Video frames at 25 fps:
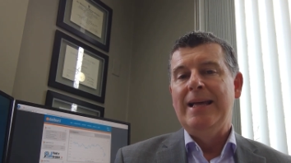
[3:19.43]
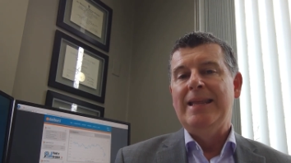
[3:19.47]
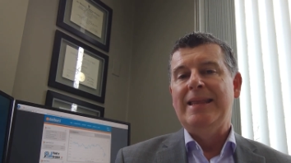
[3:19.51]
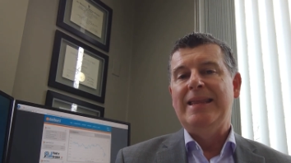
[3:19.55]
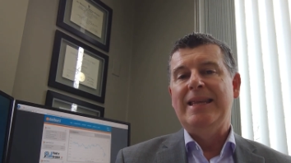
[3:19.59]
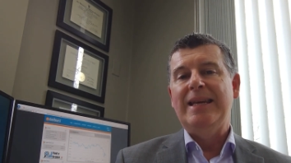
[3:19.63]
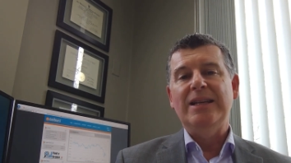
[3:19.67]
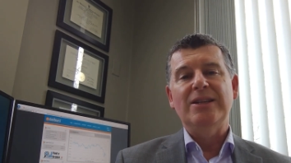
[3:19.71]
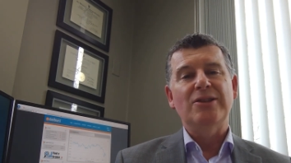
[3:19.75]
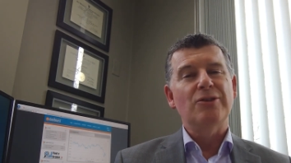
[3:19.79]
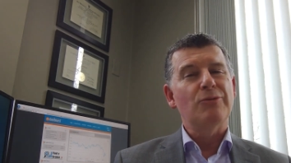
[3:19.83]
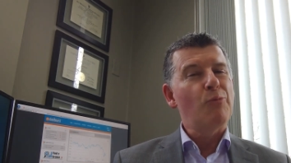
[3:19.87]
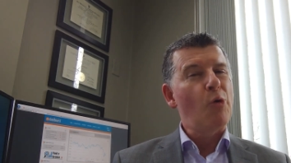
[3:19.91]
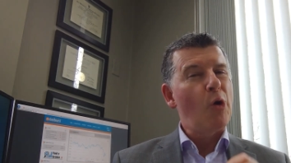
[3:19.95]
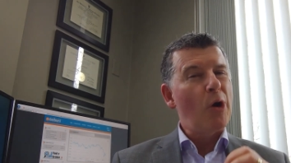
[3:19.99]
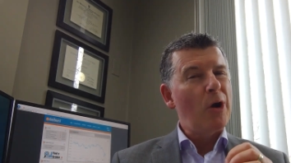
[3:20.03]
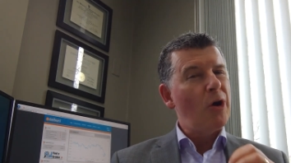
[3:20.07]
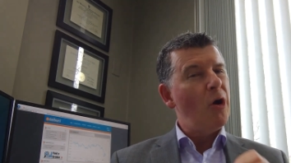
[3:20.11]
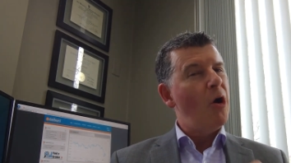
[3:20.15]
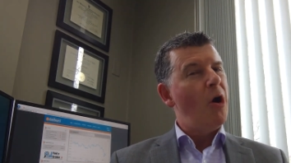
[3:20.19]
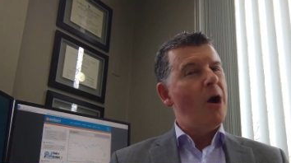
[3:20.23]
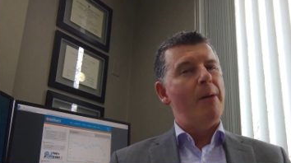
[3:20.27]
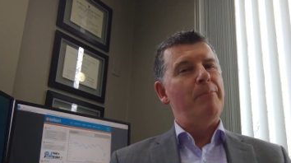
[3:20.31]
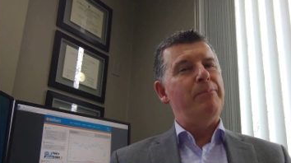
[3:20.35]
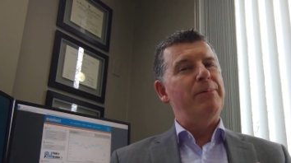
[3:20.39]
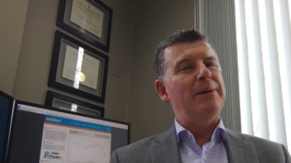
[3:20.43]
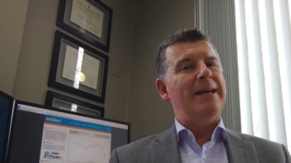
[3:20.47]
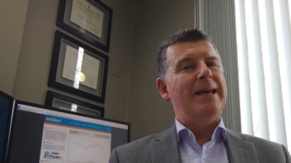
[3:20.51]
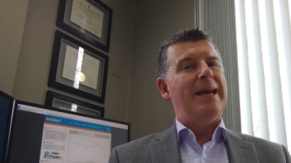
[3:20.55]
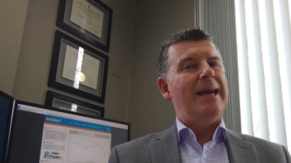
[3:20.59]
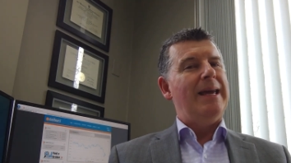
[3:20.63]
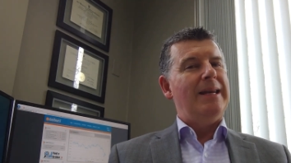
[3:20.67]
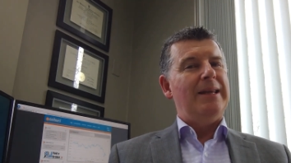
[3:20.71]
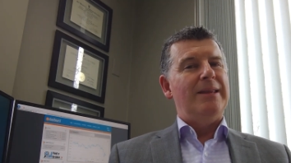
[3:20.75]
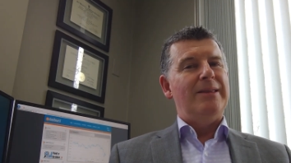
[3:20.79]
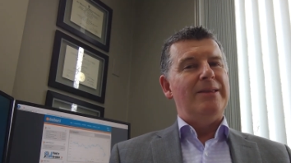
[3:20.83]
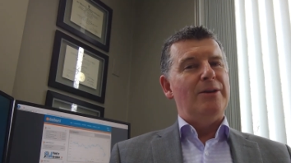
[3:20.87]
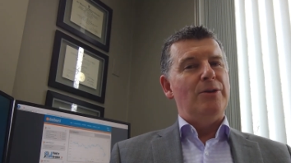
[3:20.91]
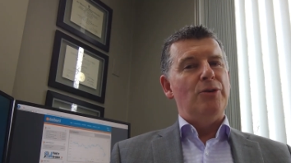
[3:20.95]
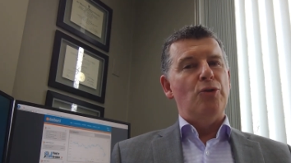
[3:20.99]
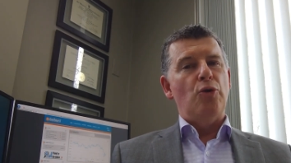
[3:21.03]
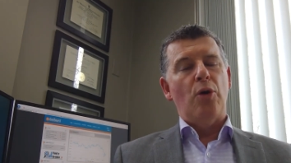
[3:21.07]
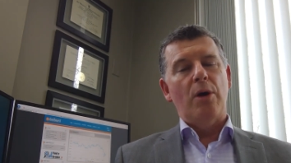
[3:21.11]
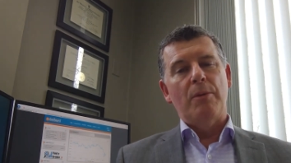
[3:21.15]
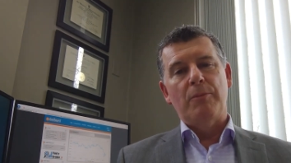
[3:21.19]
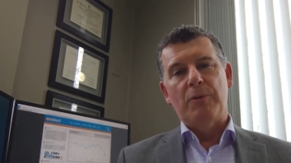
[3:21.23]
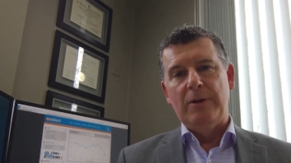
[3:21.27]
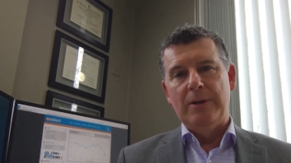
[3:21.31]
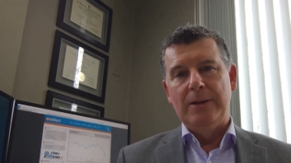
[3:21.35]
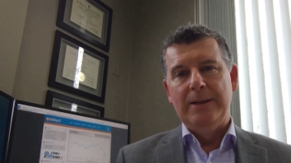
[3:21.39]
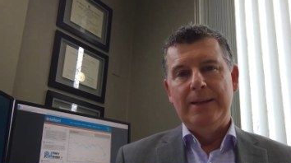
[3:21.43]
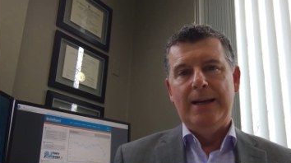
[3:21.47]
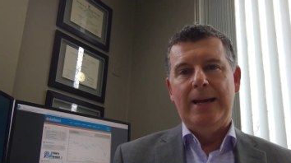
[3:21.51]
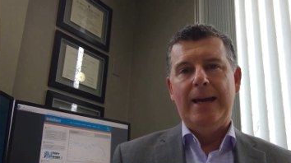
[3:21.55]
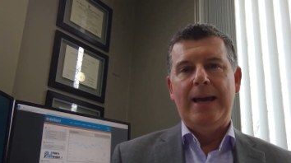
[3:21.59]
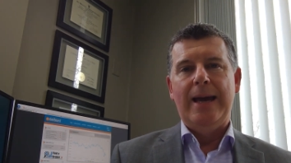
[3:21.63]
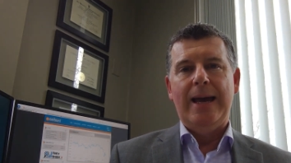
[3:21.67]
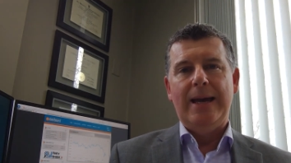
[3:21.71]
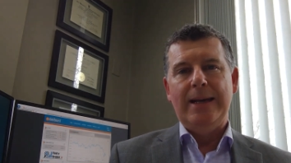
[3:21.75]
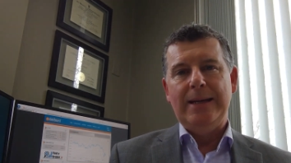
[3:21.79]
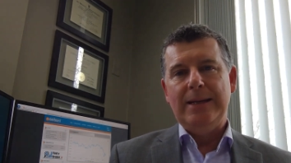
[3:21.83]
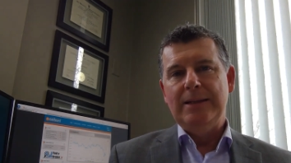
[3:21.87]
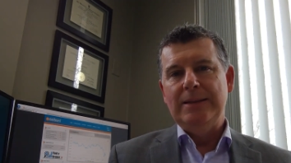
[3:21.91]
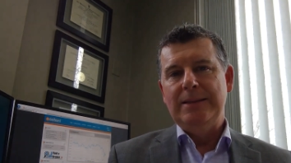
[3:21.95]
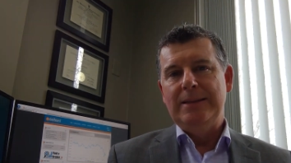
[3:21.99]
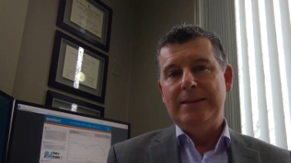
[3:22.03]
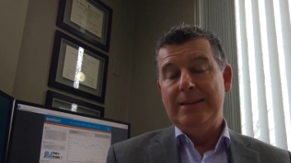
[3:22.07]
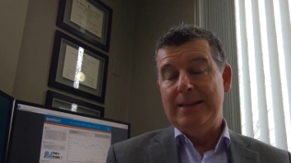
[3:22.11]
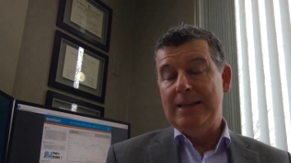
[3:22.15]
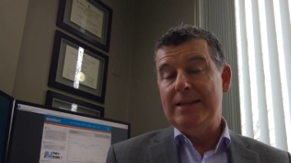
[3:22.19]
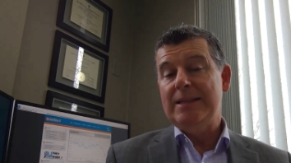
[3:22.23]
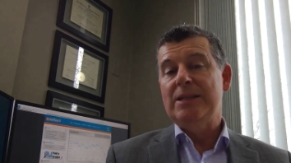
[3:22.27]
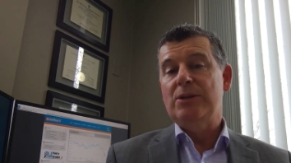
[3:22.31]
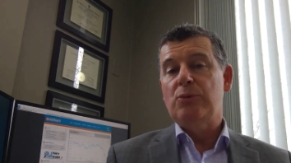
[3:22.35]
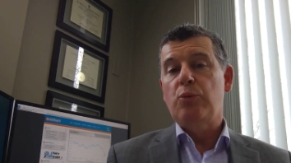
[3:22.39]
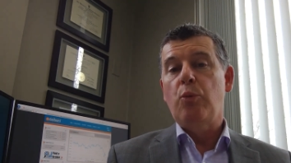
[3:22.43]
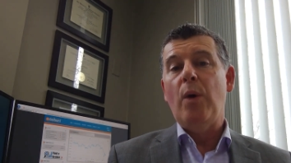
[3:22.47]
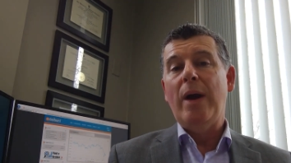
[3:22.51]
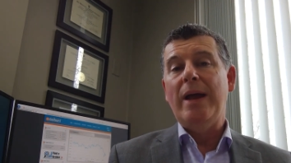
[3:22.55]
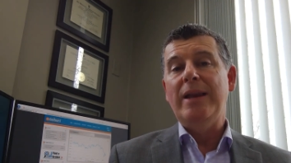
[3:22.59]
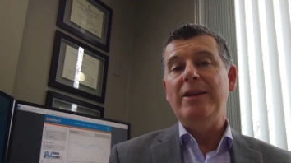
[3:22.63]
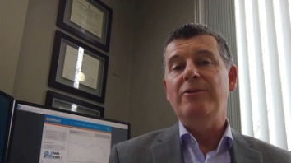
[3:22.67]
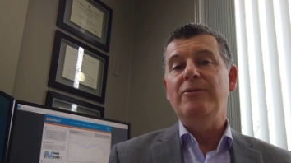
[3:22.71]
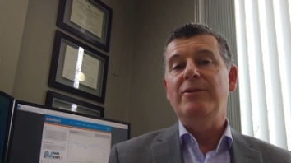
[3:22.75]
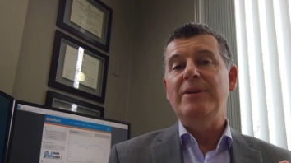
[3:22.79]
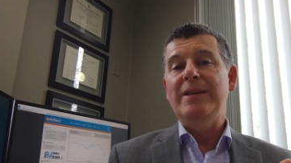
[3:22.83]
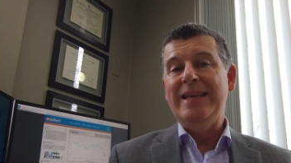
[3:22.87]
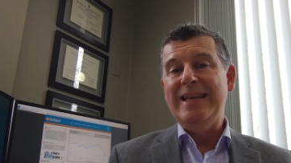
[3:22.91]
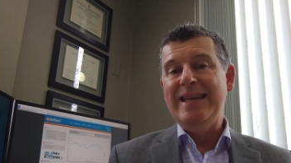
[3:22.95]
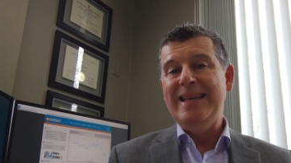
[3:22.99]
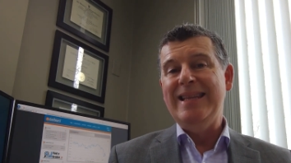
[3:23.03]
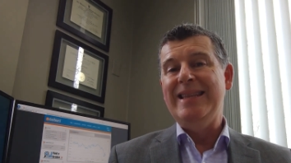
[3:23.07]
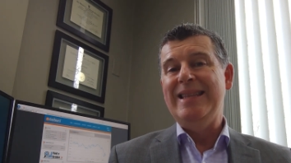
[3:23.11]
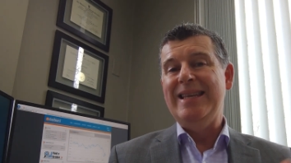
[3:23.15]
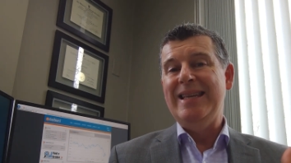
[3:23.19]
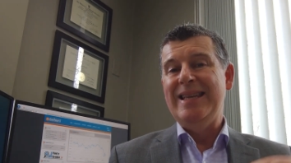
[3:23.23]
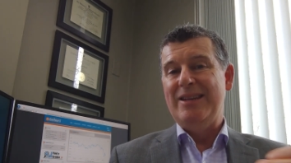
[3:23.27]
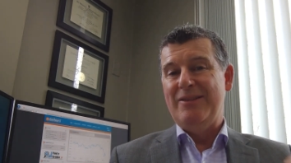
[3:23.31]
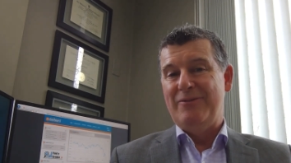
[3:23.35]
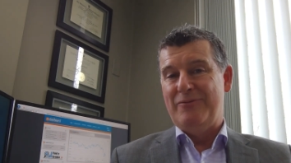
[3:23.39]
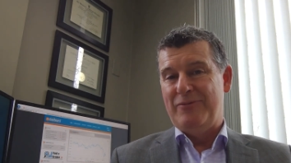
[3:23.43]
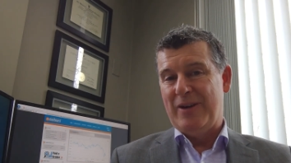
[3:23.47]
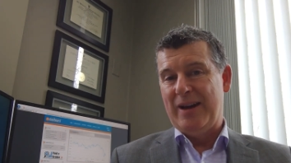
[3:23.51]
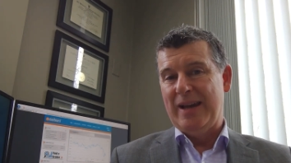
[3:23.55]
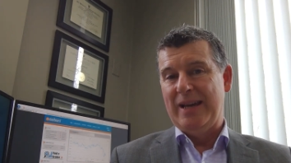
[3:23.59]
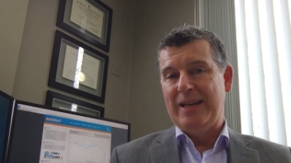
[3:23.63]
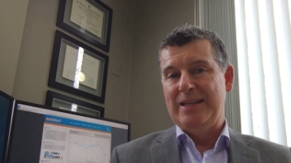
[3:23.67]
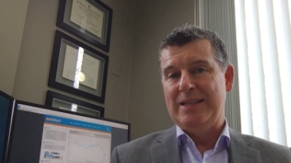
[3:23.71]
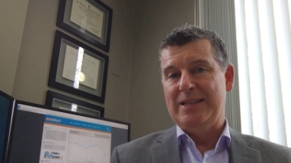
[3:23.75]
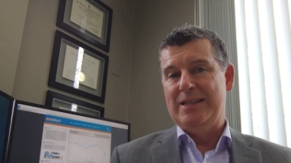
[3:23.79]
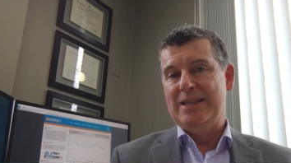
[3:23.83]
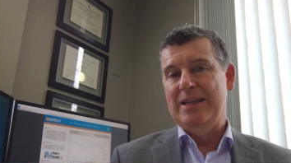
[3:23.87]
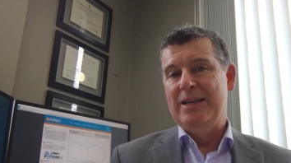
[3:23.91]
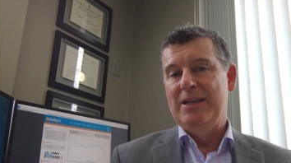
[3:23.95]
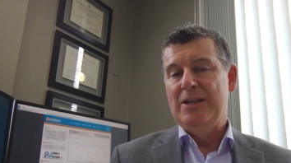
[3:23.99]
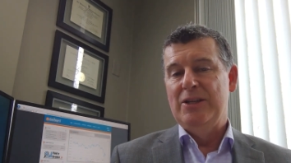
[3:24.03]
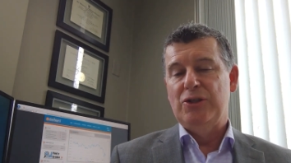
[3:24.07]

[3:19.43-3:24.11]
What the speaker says: Things are more complicated than normal, and this is when you need the advice.